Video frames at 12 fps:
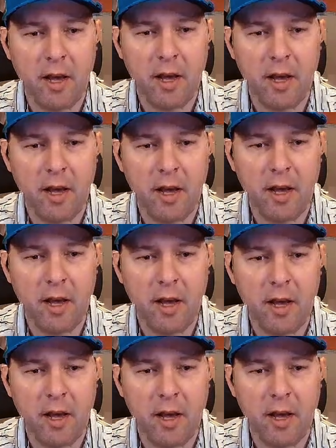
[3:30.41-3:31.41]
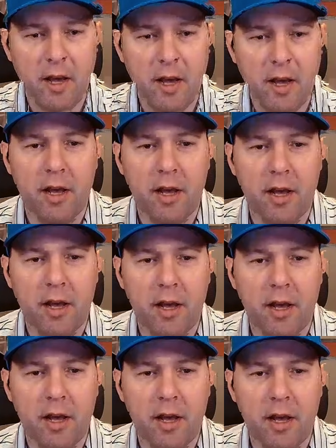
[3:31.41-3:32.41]

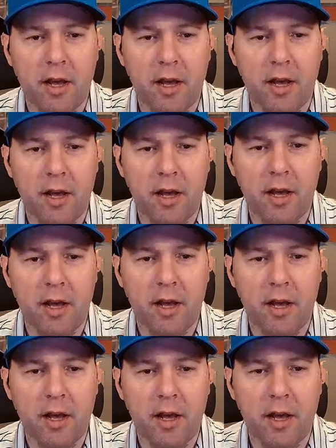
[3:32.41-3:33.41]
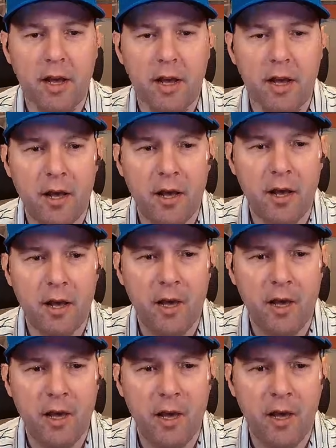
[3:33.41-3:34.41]

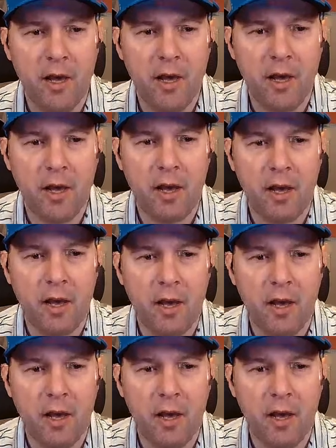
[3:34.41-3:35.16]
(silent)